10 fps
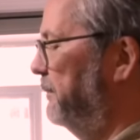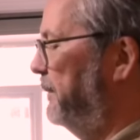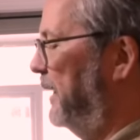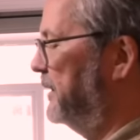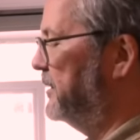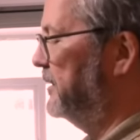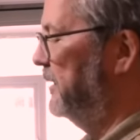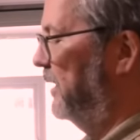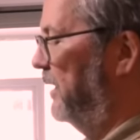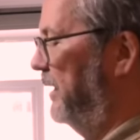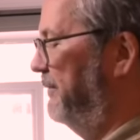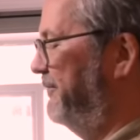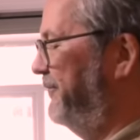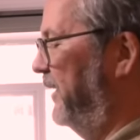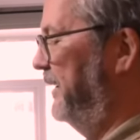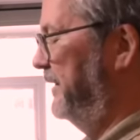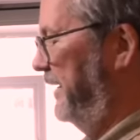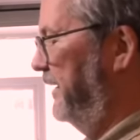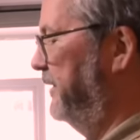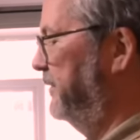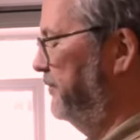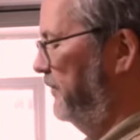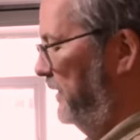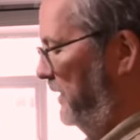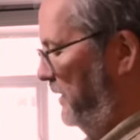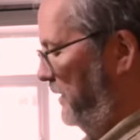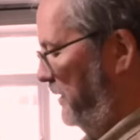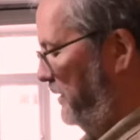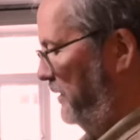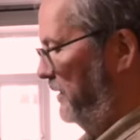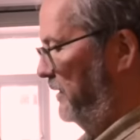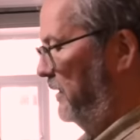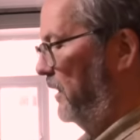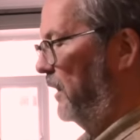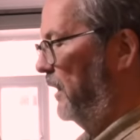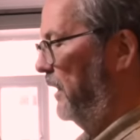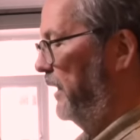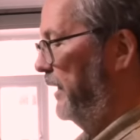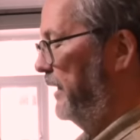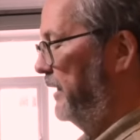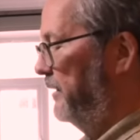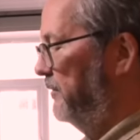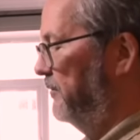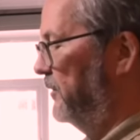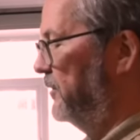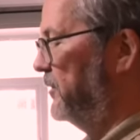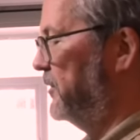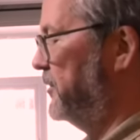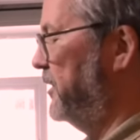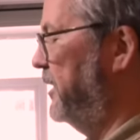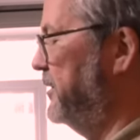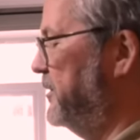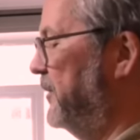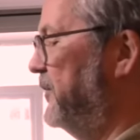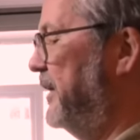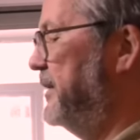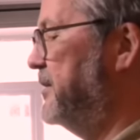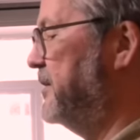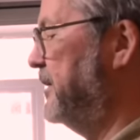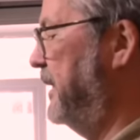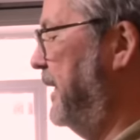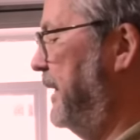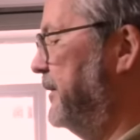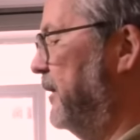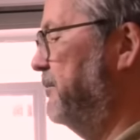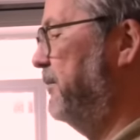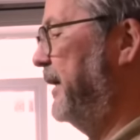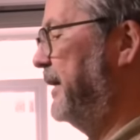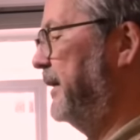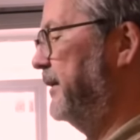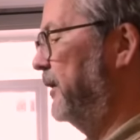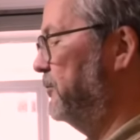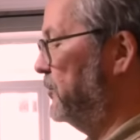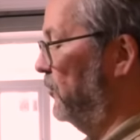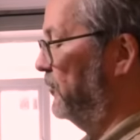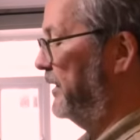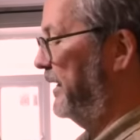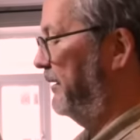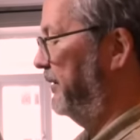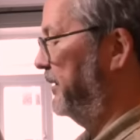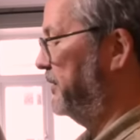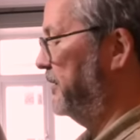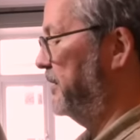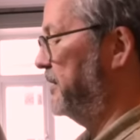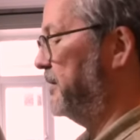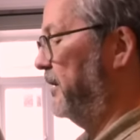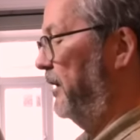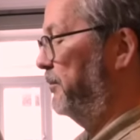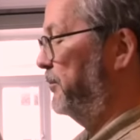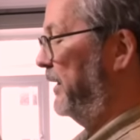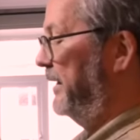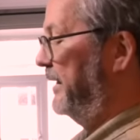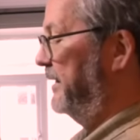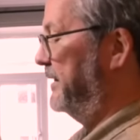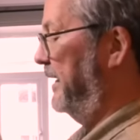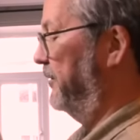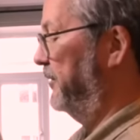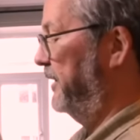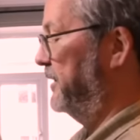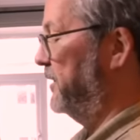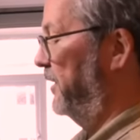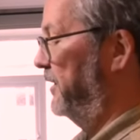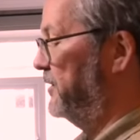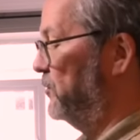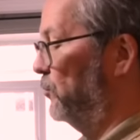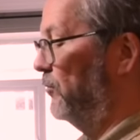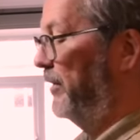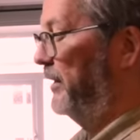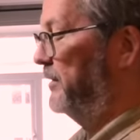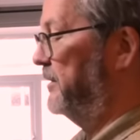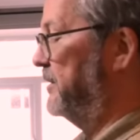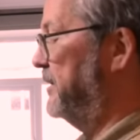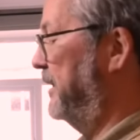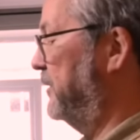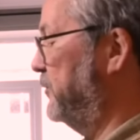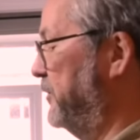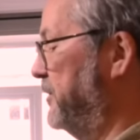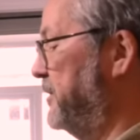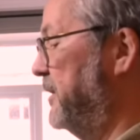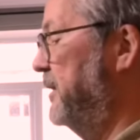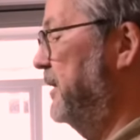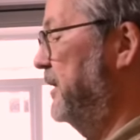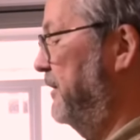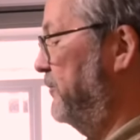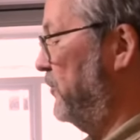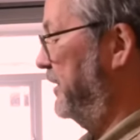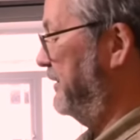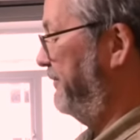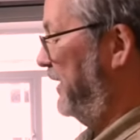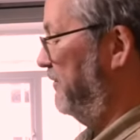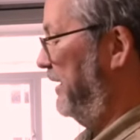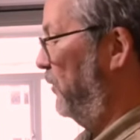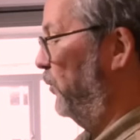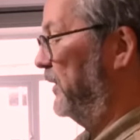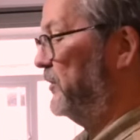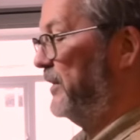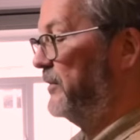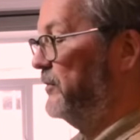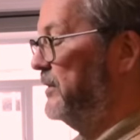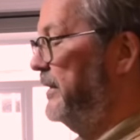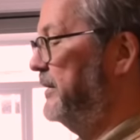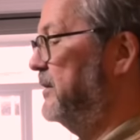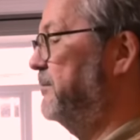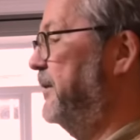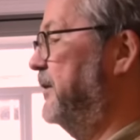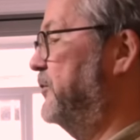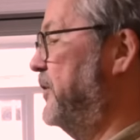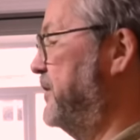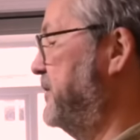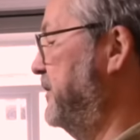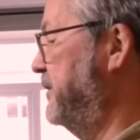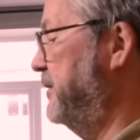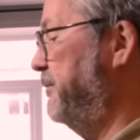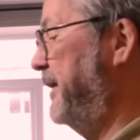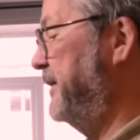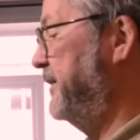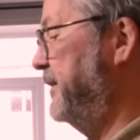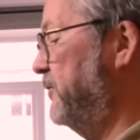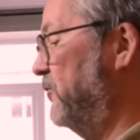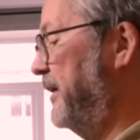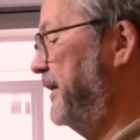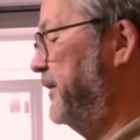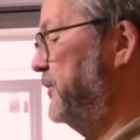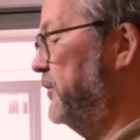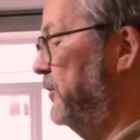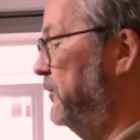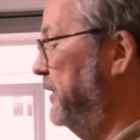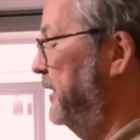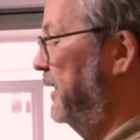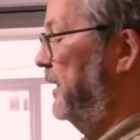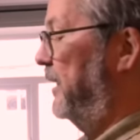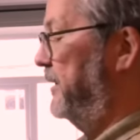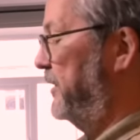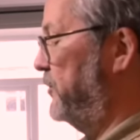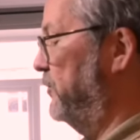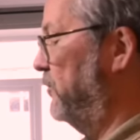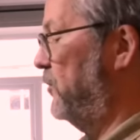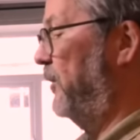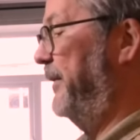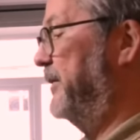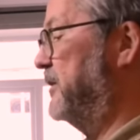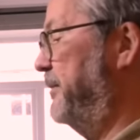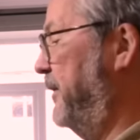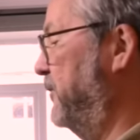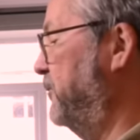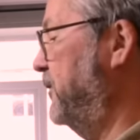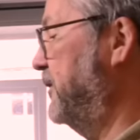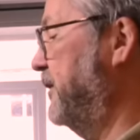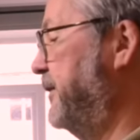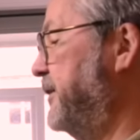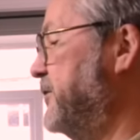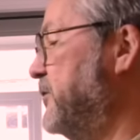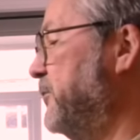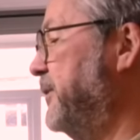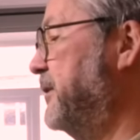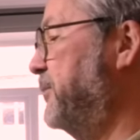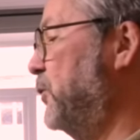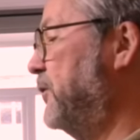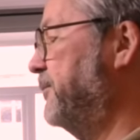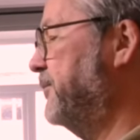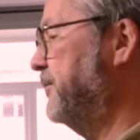But I am finding I turn to this and I'm making notes on characters. I'm breaking down an entire story into sections, trying to figure out which sections need to be adjusted and amended or added to. Additional comments about the work I need to do with the book.